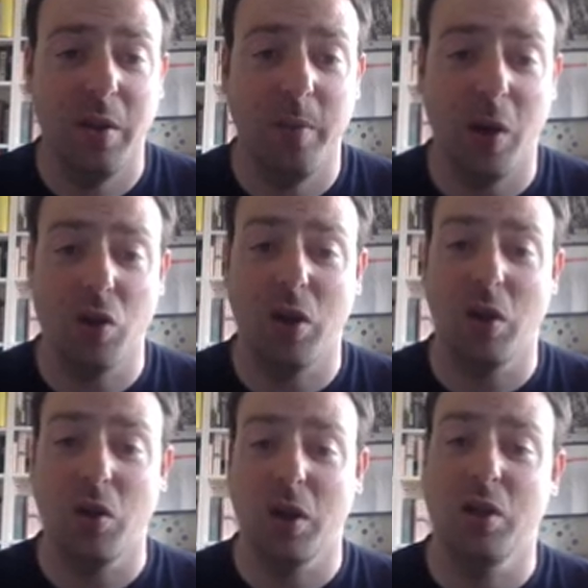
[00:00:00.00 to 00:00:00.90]
marriage
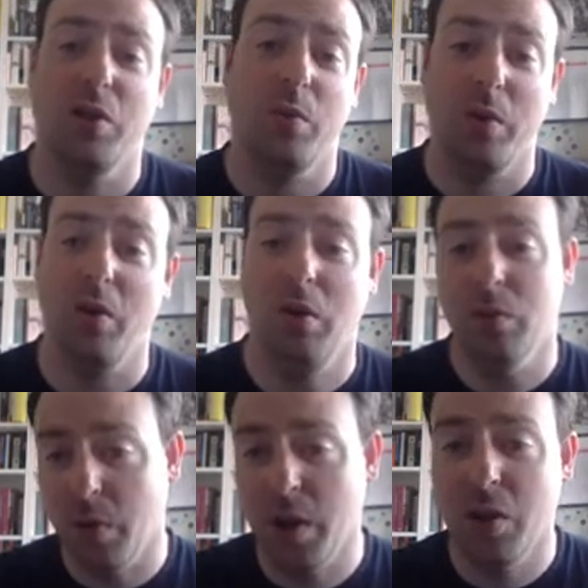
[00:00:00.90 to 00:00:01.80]
negotiations with
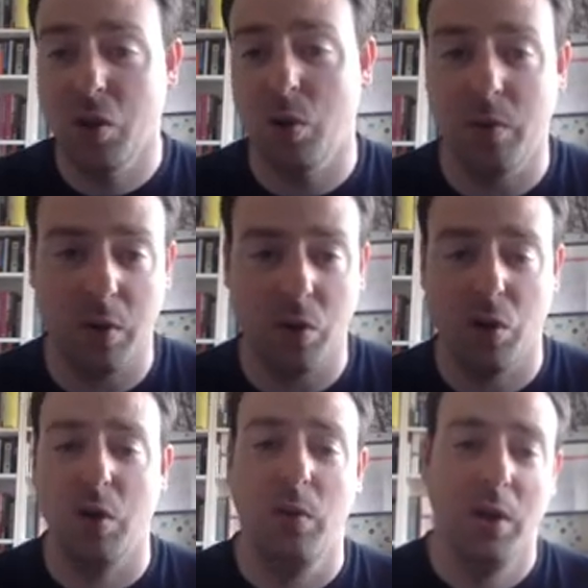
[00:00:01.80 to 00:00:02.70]
Henri, Duke of
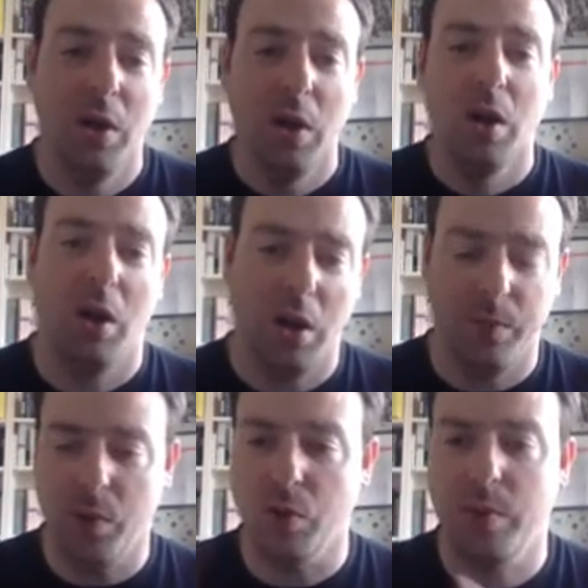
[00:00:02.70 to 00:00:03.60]
Anjou
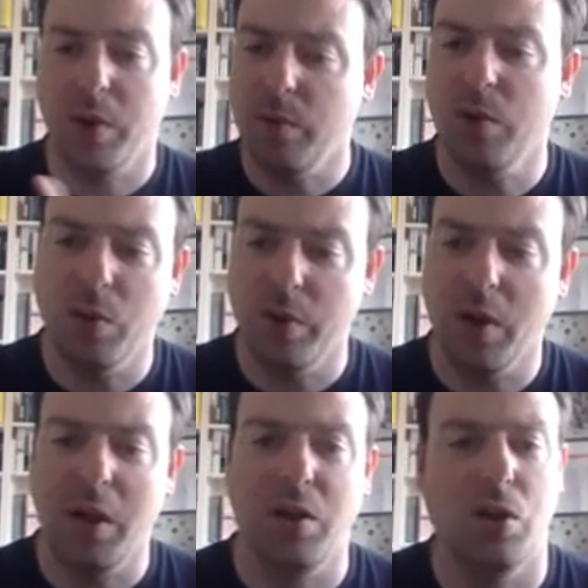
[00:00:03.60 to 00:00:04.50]
um, not to be confused with the
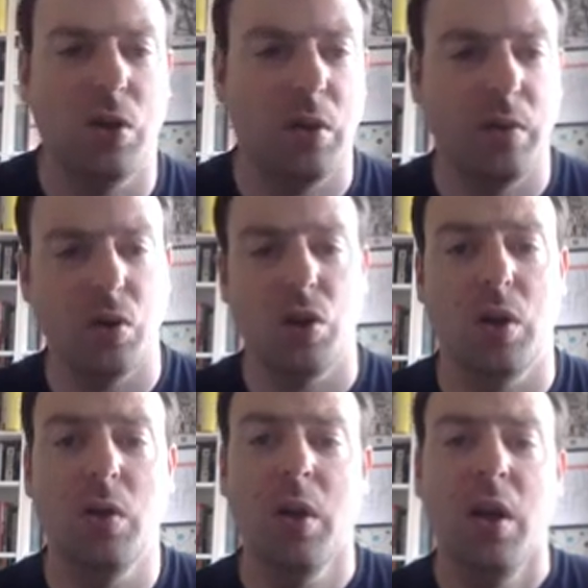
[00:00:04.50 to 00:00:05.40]
later Duke of
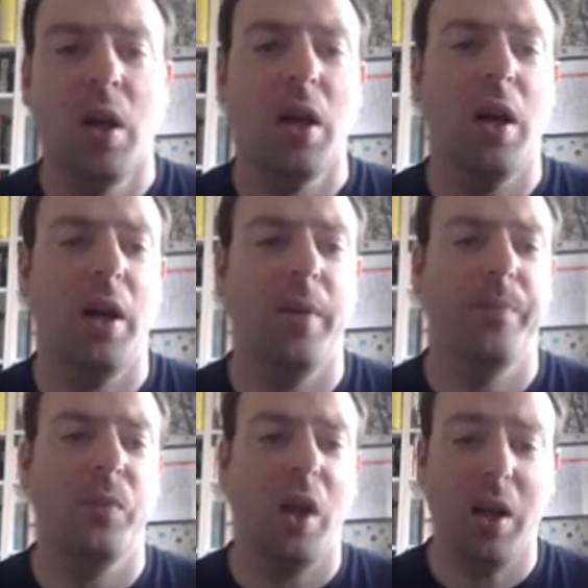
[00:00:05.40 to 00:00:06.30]
Anjou.
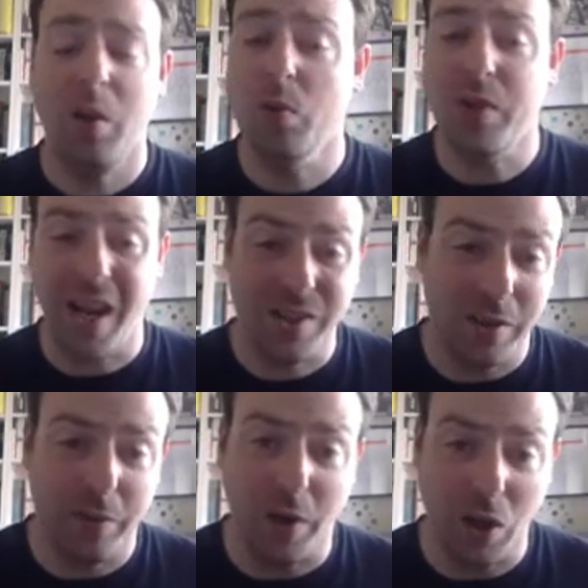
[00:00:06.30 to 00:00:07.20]
Um, and he was heir to
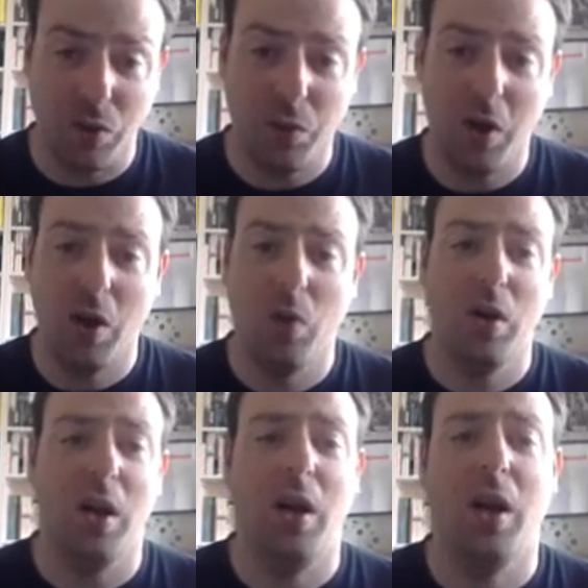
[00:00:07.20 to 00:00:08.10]
the French throne.
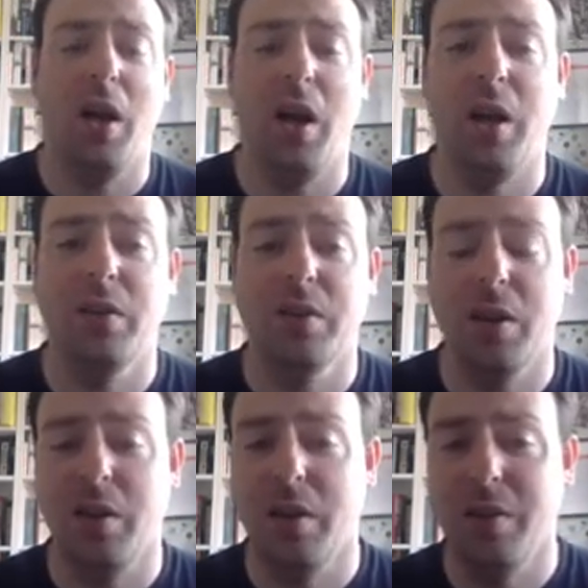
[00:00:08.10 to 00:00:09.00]
Uh, and
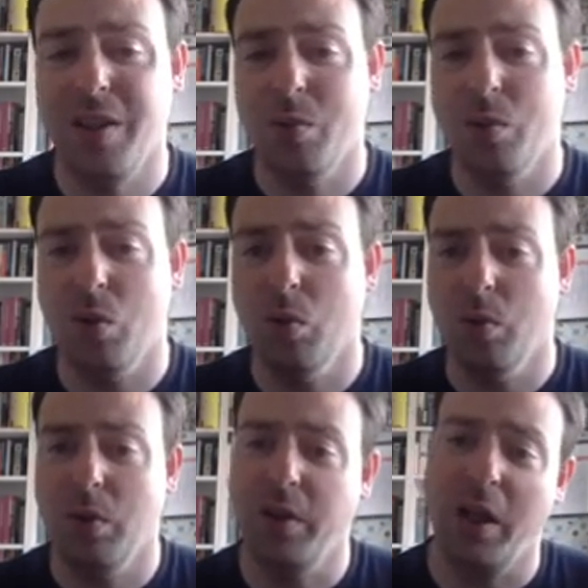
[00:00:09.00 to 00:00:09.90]
this was
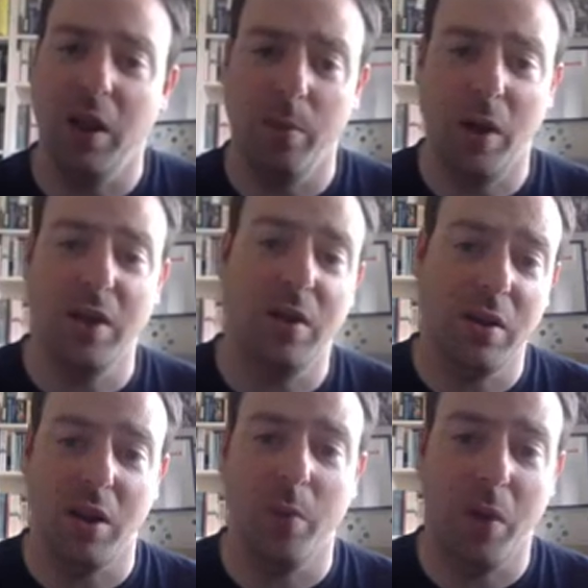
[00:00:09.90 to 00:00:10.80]
all taking place at the
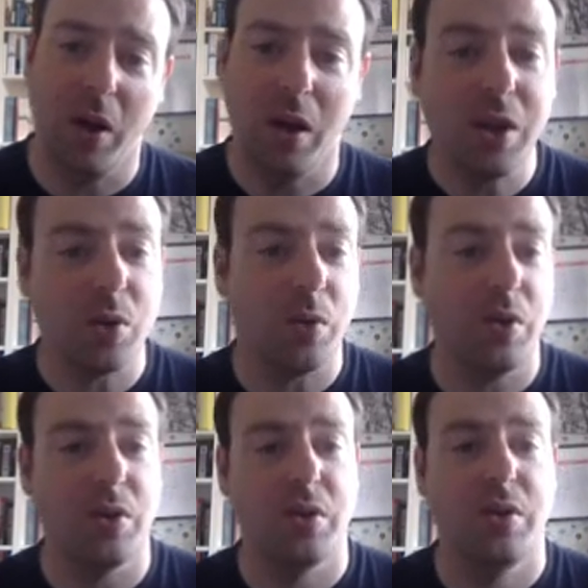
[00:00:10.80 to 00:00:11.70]
time where Elizabeth
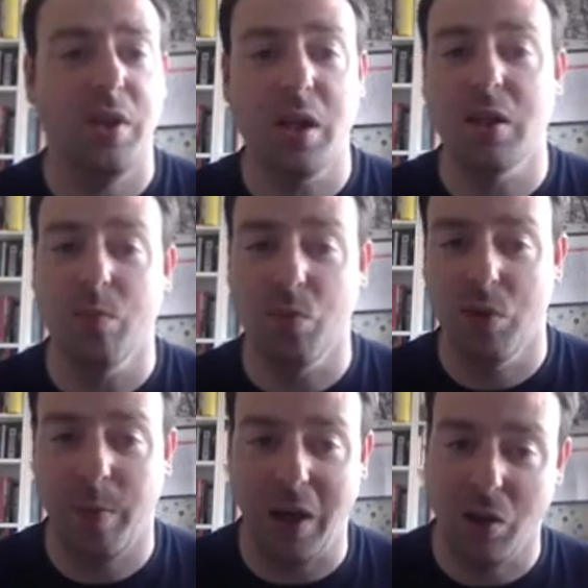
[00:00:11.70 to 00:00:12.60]
had seized some
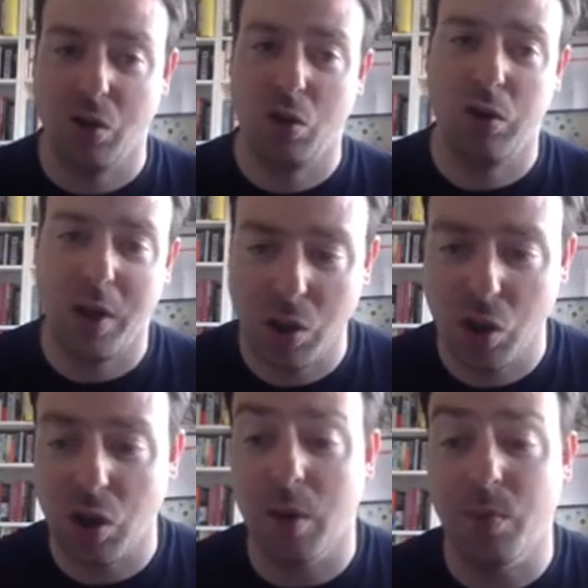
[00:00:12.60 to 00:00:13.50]
Spanish treasure
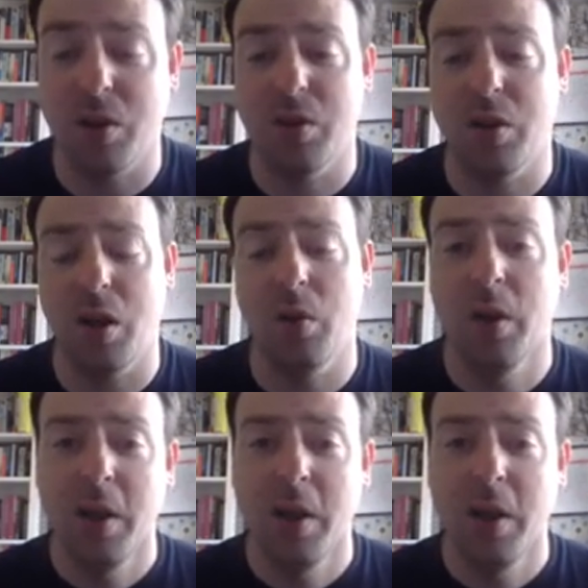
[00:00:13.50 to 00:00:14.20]
ships, and so